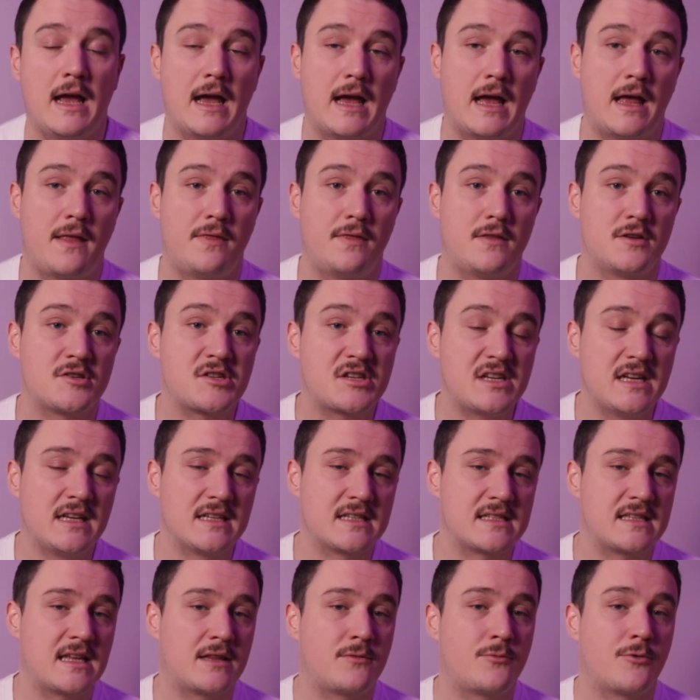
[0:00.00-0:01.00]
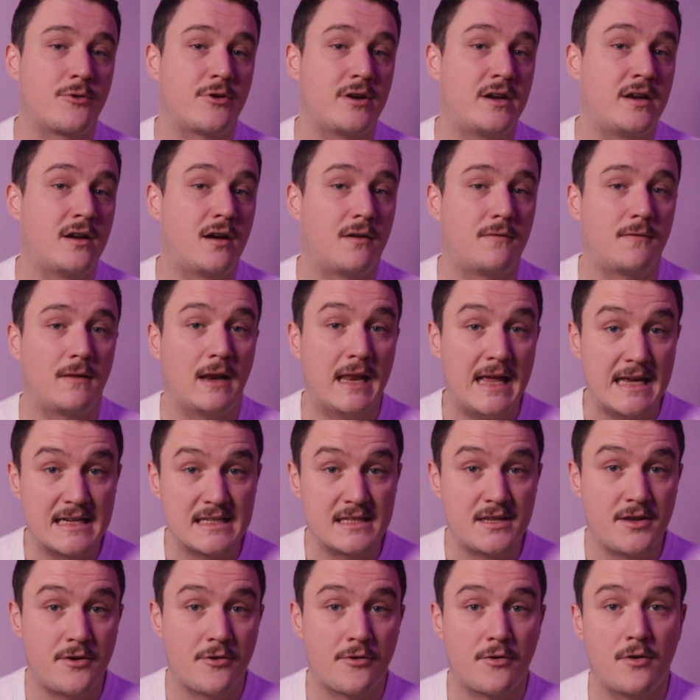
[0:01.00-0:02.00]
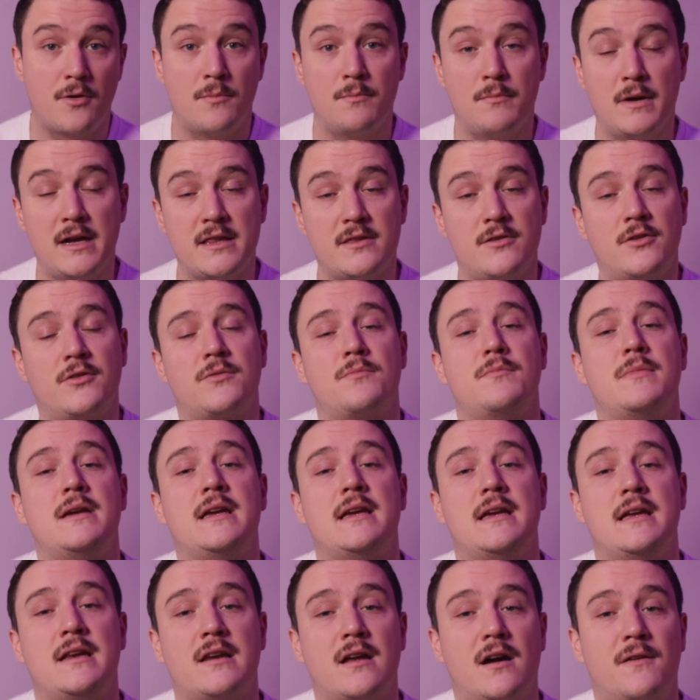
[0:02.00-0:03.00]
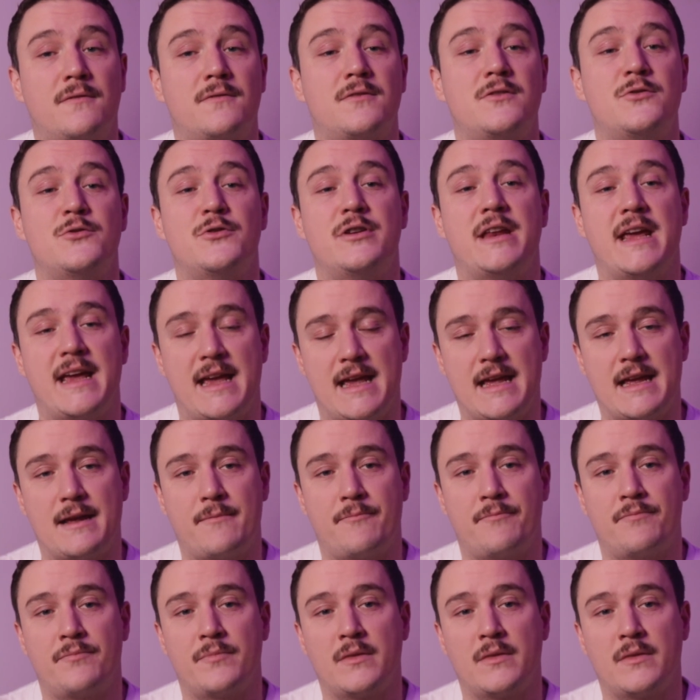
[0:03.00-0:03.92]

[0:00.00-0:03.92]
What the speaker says: and the skills that were enough last year might not be enough today.